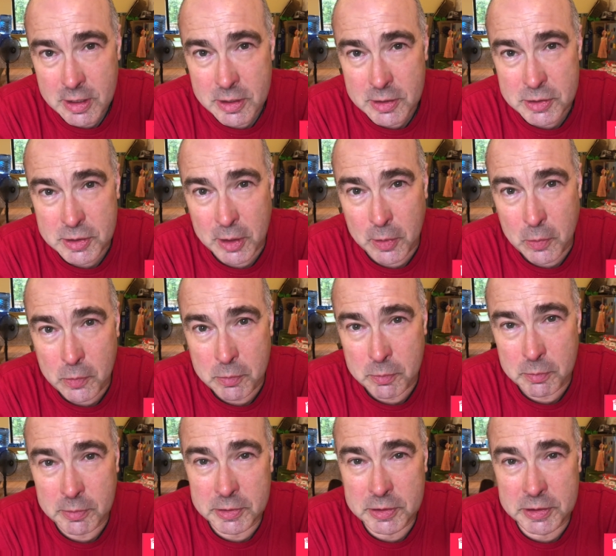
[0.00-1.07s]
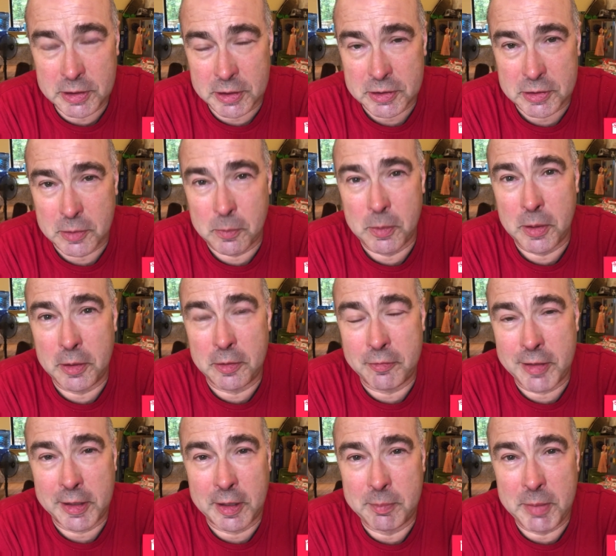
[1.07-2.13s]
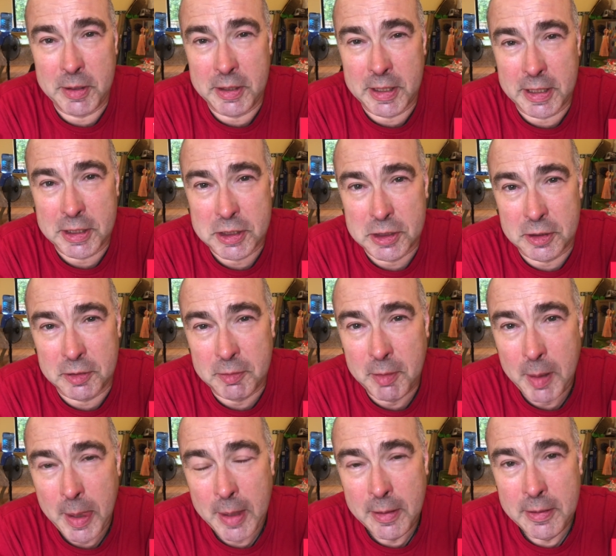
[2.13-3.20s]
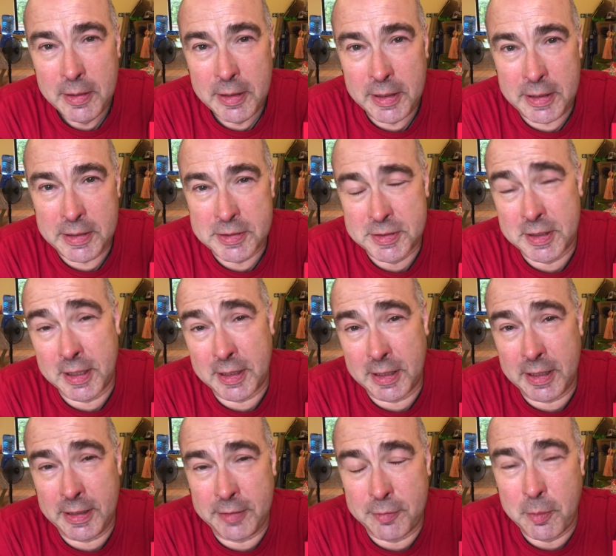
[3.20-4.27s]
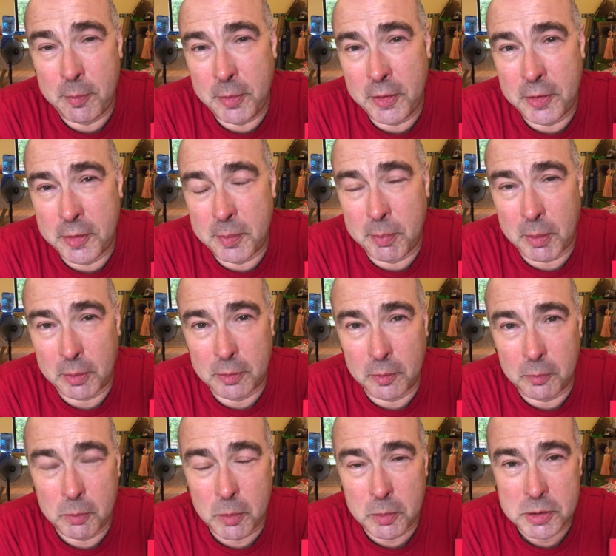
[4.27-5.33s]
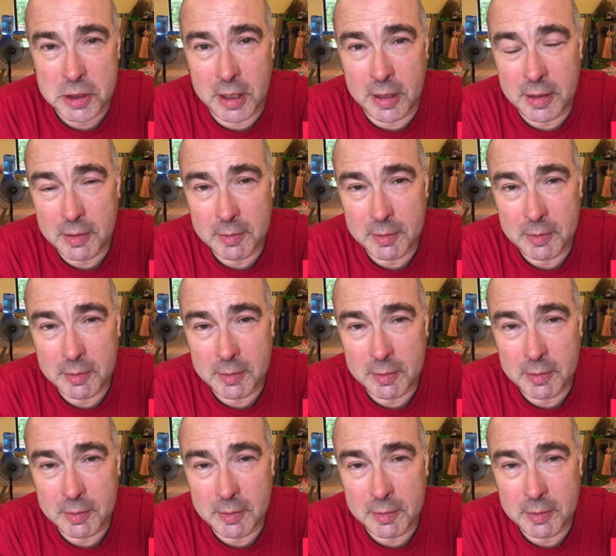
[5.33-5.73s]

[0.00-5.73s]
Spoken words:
So just a word of recommendation is that even with the bottled water,